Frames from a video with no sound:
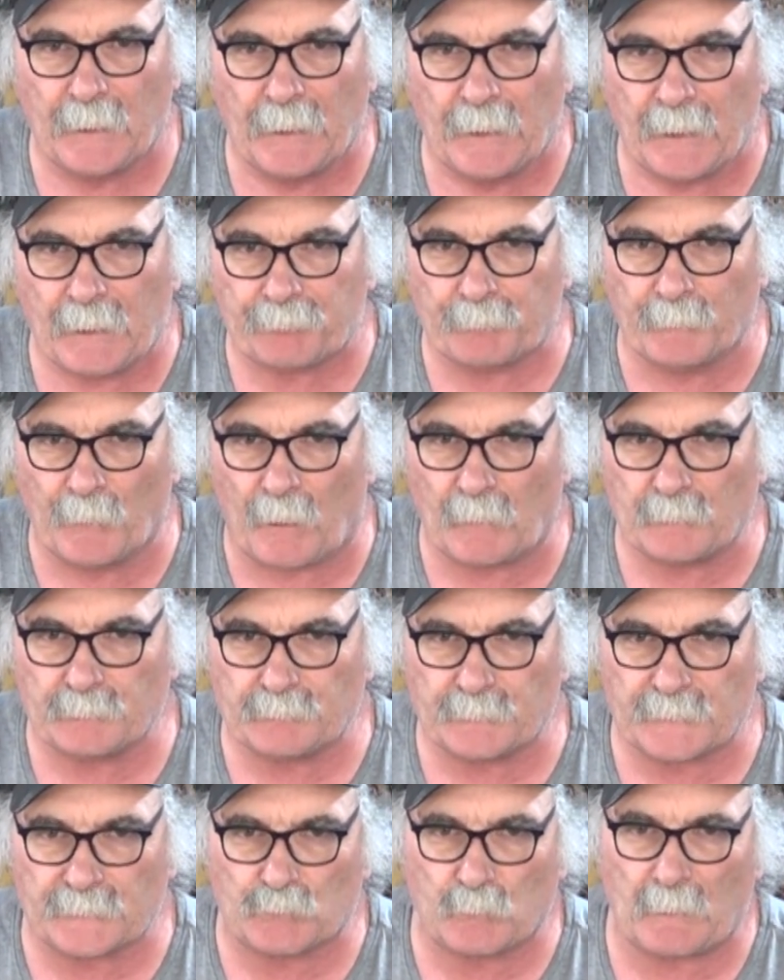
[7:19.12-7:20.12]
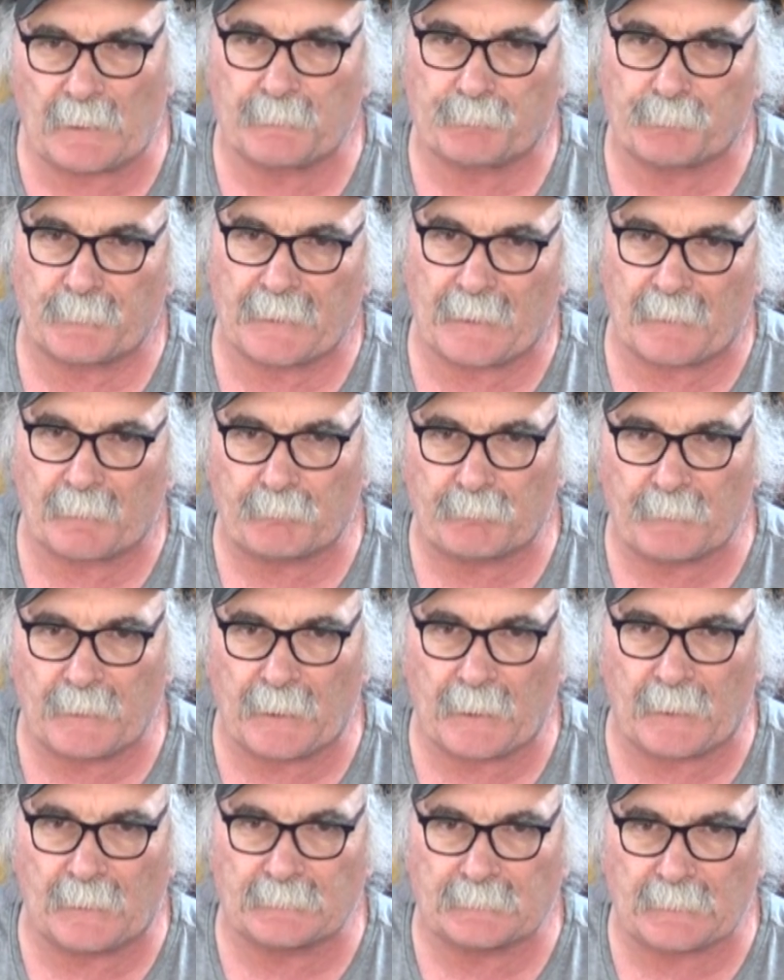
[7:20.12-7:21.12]
If not, just wait for the other
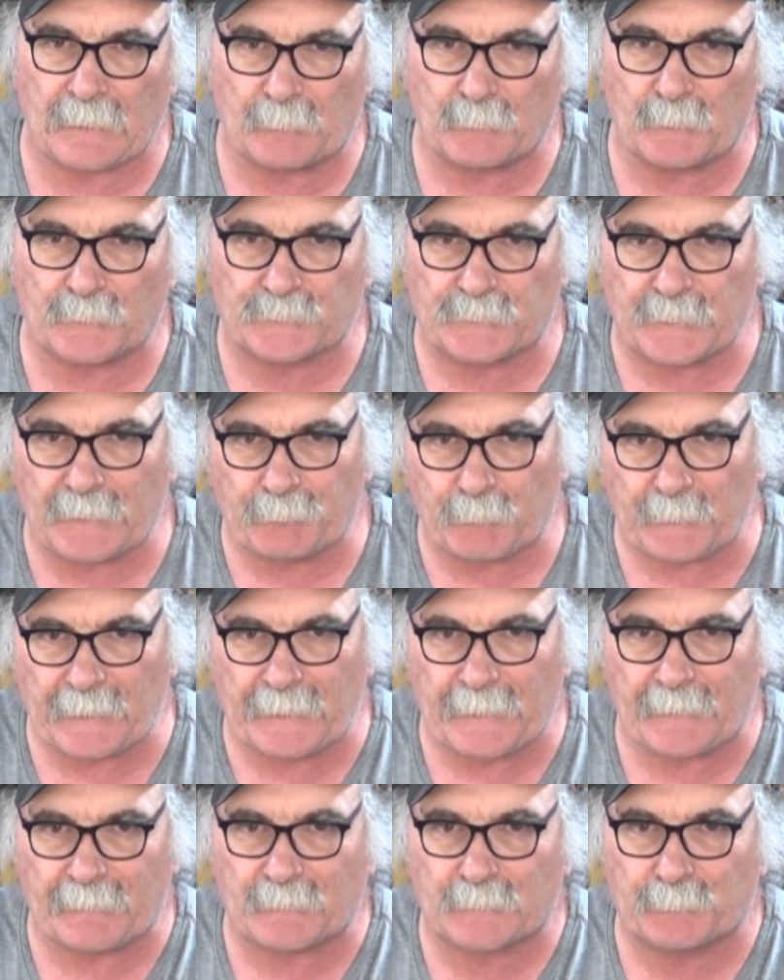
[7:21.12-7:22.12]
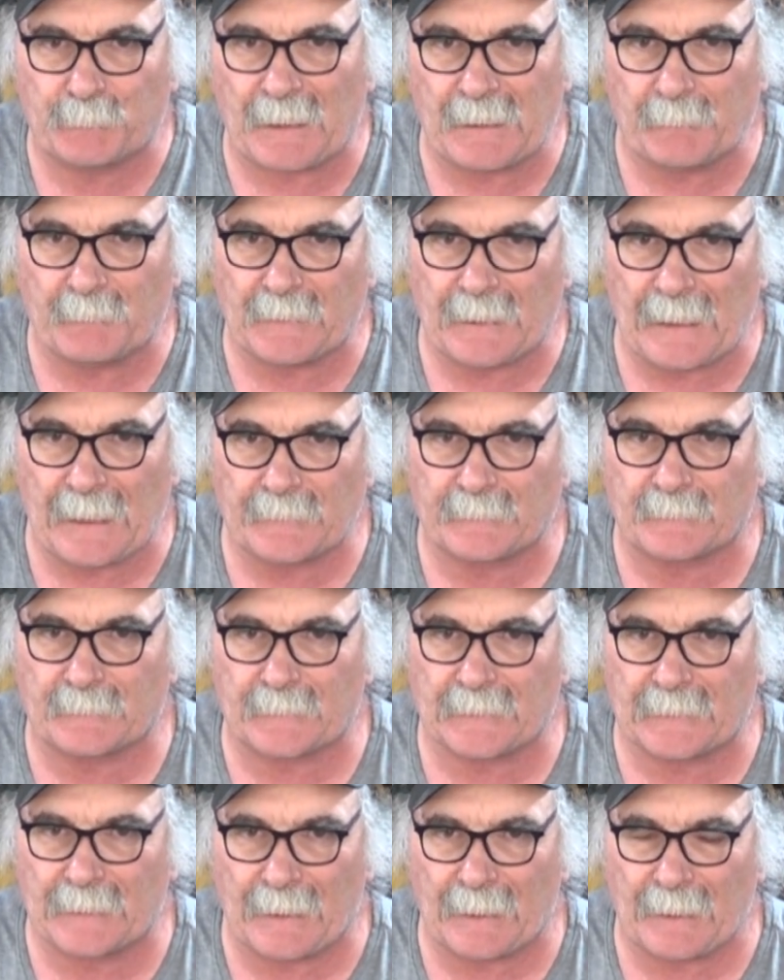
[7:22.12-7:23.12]
videos and we'll see if we can get this baby to
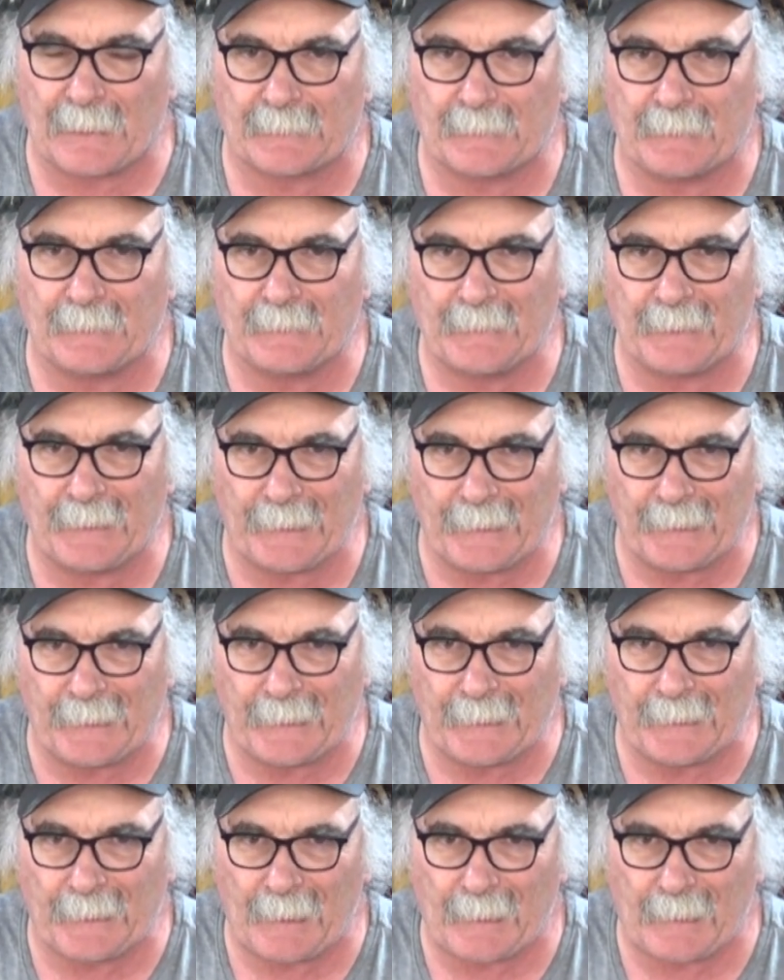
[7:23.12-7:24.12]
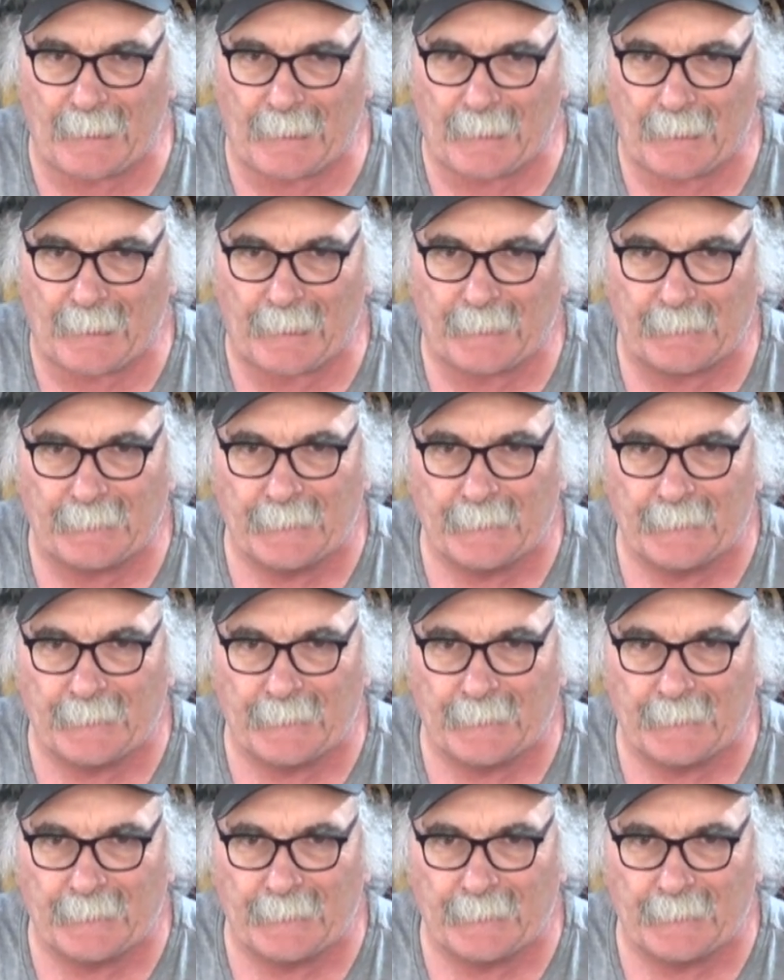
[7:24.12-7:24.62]
actually cut. Yeehaw!